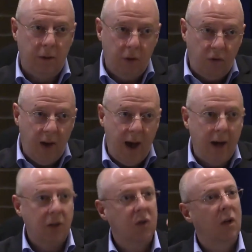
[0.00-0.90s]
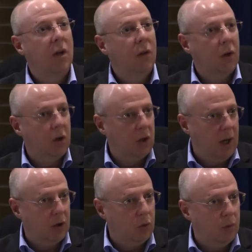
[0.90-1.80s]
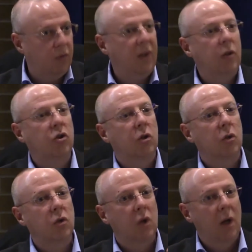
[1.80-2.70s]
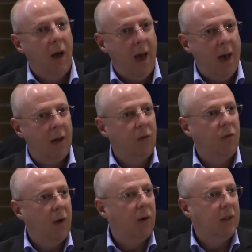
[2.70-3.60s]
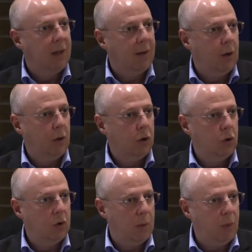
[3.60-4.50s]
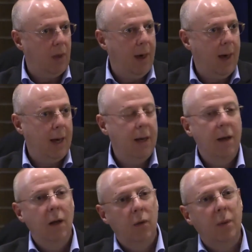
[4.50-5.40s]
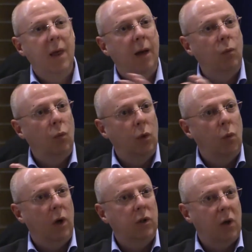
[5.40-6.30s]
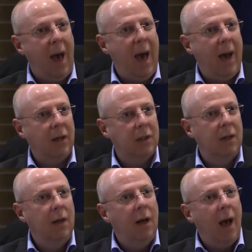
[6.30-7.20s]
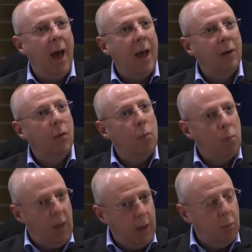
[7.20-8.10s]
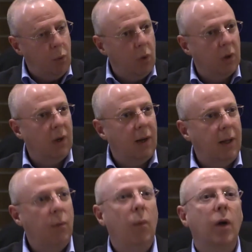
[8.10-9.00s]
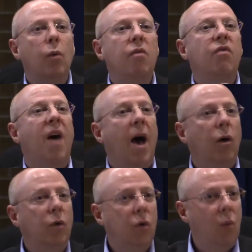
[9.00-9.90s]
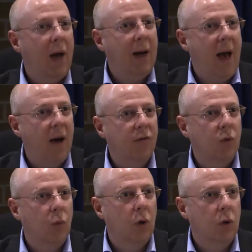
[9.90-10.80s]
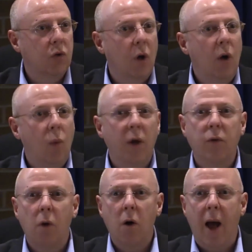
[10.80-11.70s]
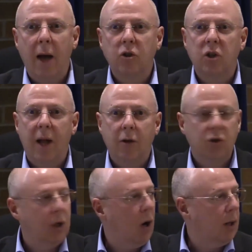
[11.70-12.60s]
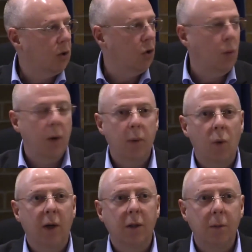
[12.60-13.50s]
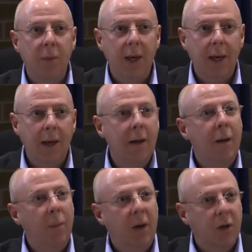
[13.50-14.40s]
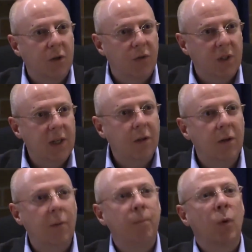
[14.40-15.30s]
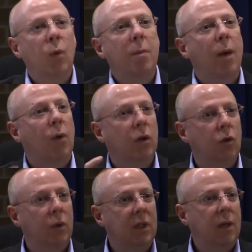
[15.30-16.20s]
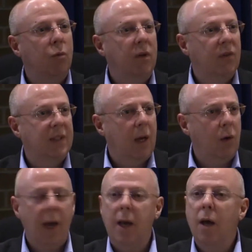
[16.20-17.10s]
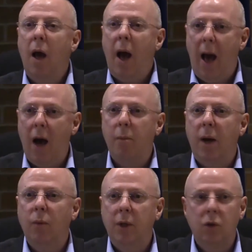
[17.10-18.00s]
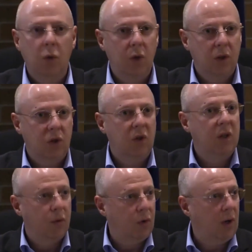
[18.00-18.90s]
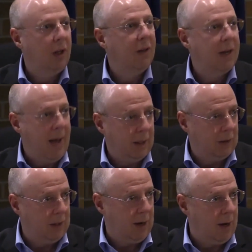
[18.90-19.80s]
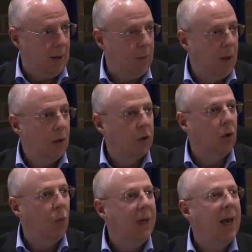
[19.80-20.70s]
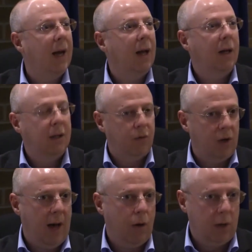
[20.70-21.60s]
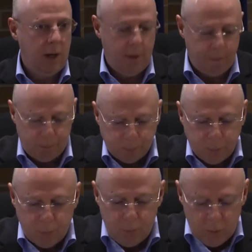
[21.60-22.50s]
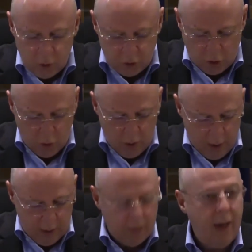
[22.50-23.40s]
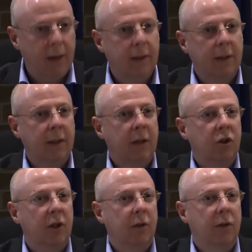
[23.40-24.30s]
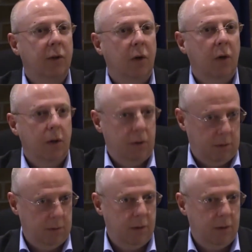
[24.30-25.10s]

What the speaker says: of the facts, the contextual features, and the various ethical issues at play. We then would want to act, and importantly, we want to evaluate afterwards whether our action actually got us to where we wanted to be, because if it didn't, we may want to do a debrief and say, okay, how might we do this differently the next time so that we get a different outcome. So that in a nutshell are